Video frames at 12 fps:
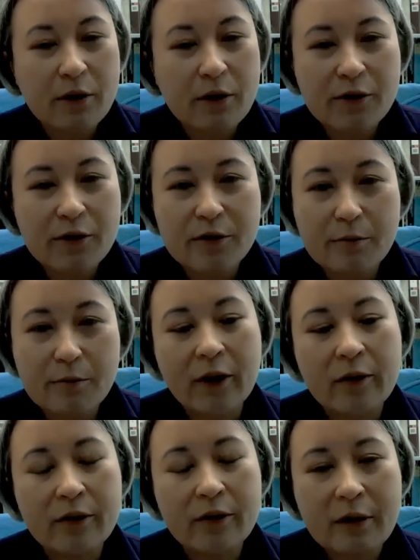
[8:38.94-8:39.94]
well
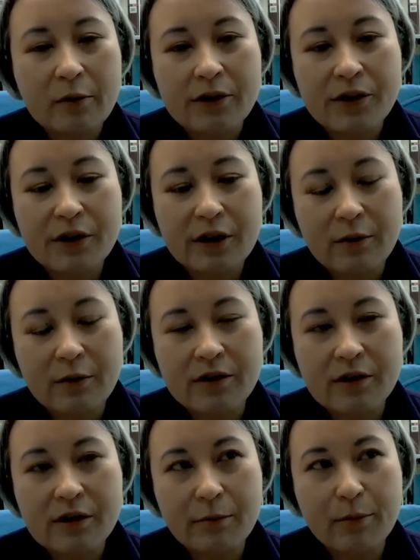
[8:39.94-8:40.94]
known. He was
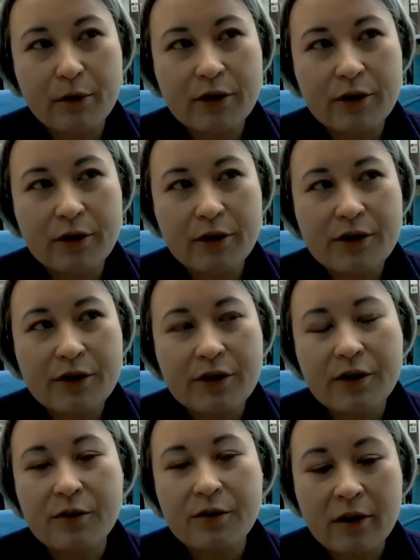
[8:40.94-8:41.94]
the person who
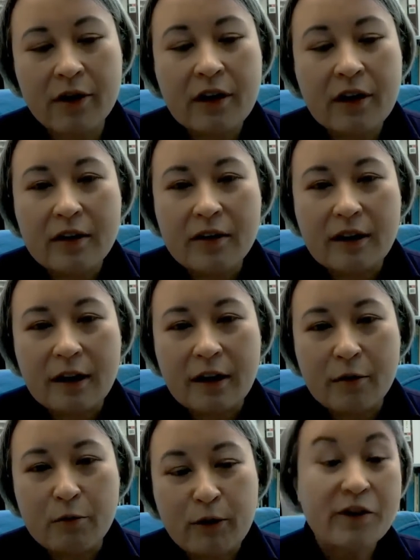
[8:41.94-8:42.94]
discovered the
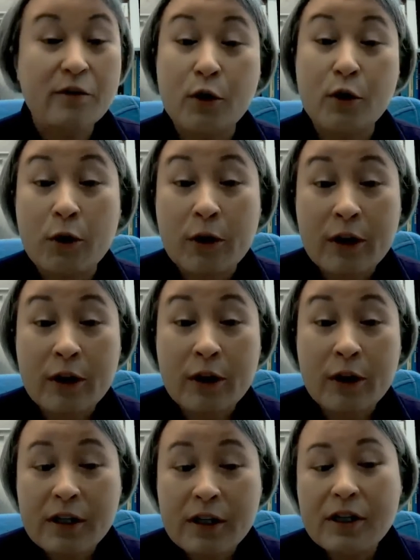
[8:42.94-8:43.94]
rings of Uranus.
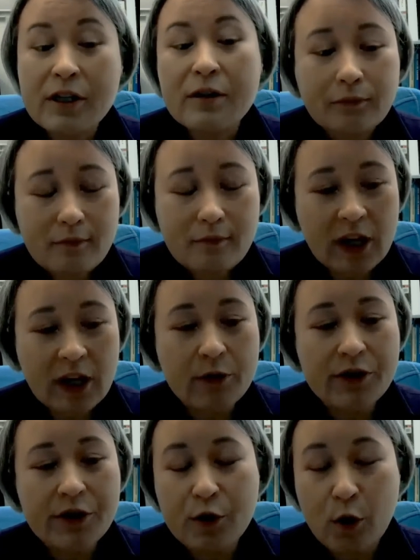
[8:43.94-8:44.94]
He was
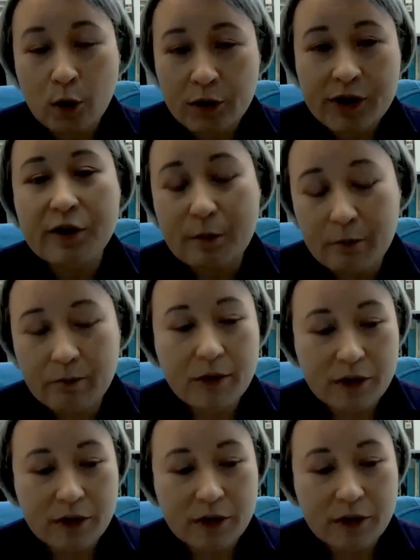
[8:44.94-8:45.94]
a solar system
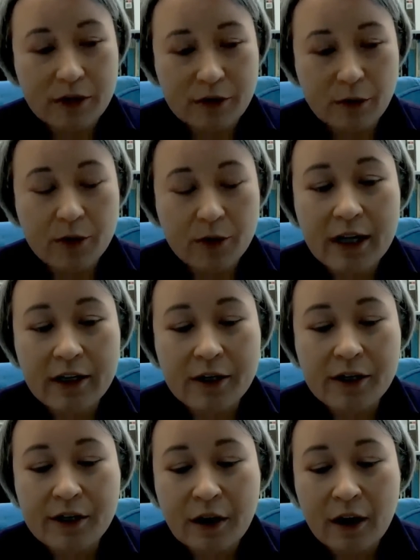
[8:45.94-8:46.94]

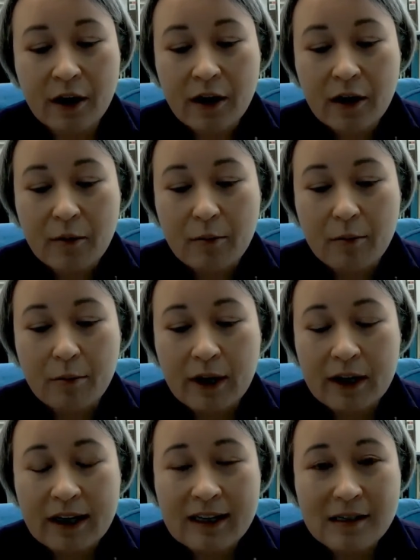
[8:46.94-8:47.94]
scientist. But
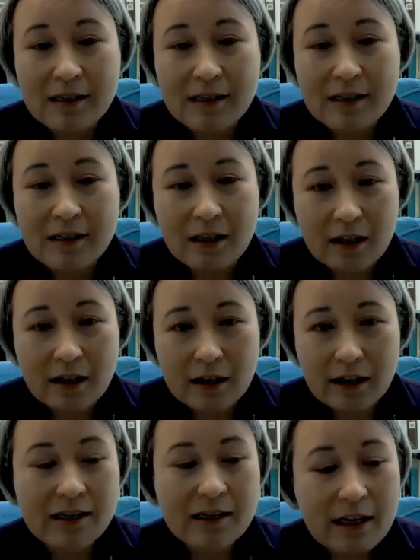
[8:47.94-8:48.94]
his
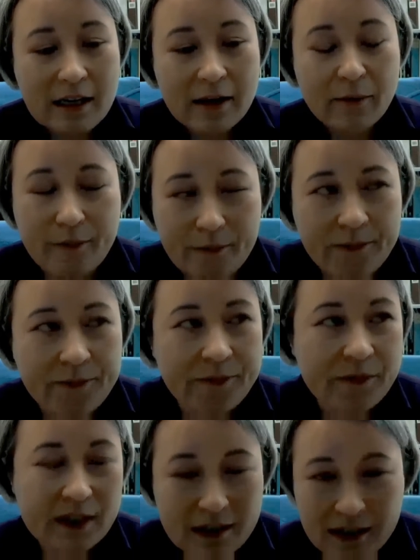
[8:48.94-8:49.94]
legacy
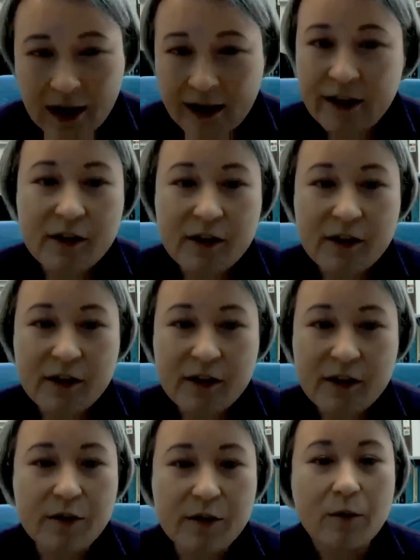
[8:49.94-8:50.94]
to science
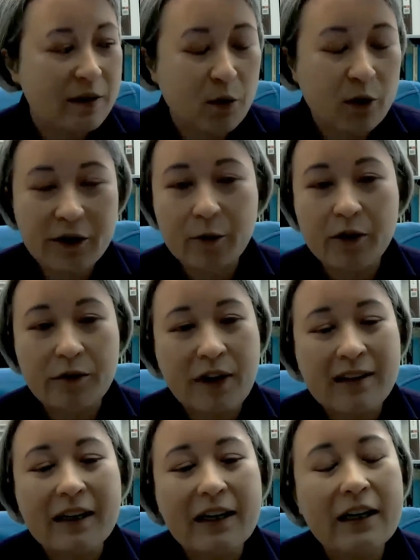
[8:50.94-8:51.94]
has more to do with the fact
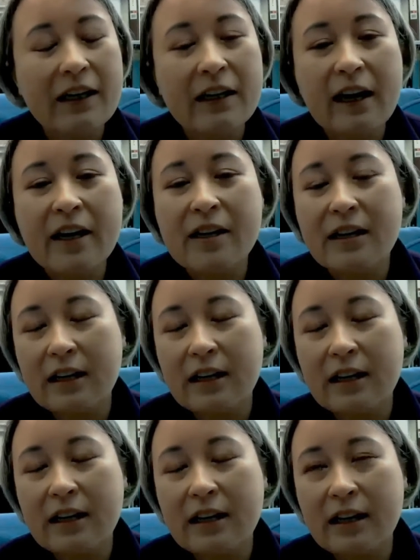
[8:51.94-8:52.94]
that he had
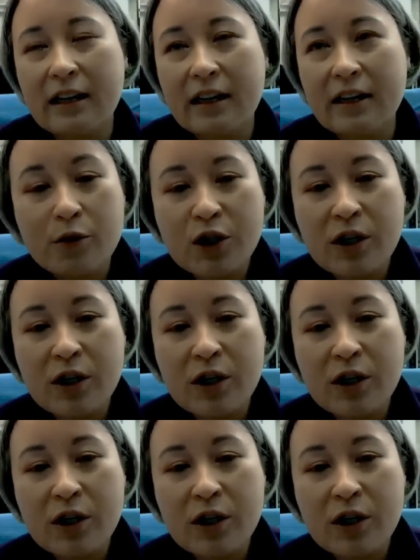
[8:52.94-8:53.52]
a huge